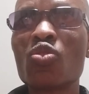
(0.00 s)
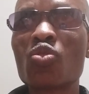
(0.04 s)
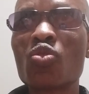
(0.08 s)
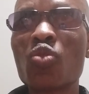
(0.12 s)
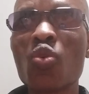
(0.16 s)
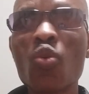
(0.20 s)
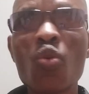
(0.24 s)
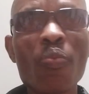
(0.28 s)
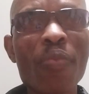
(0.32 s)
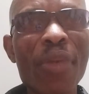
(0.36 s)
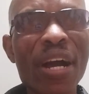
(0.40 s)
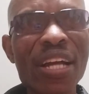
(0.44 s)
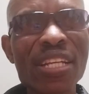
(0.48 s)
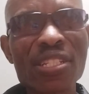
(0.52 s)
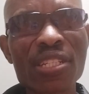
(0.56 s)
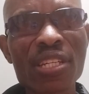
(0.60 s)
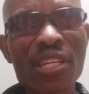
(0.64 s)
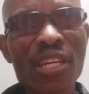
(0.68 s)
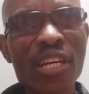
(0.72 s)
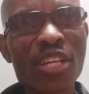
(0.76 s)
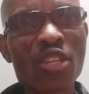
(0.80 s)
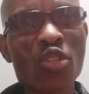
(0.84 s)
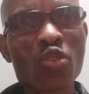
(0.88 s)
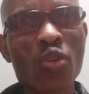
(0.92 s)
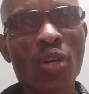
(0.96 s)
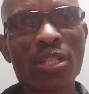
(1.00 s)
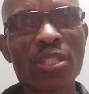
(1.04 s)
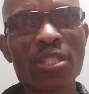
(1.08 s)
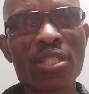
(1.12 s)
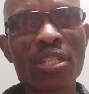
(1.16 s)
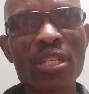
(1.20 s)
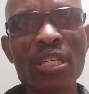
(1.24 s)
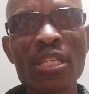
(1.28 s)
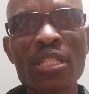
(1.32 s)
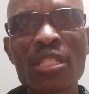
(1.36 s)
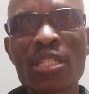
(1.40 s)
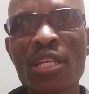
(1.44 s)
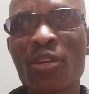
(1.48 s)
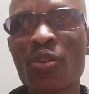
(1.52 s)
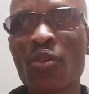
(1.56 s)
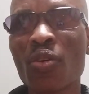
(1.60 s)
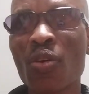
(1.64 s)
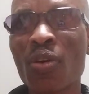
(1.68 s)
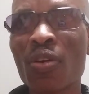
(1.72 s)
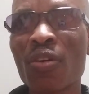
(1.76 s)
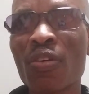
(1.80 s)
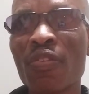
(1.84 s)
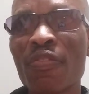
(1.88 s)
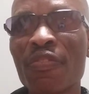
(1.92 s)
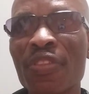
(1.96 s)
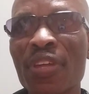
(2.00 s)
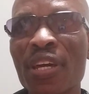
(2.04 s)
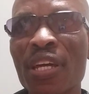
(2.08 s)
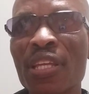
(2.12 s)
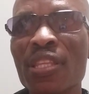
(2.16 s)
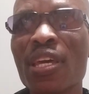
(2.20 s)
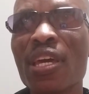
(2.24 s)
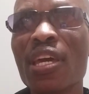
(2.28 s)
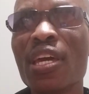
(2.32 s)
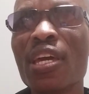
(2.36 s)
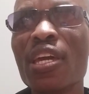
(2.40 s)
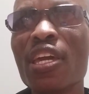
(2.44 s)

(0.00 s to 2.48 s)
too much casualties and all of that.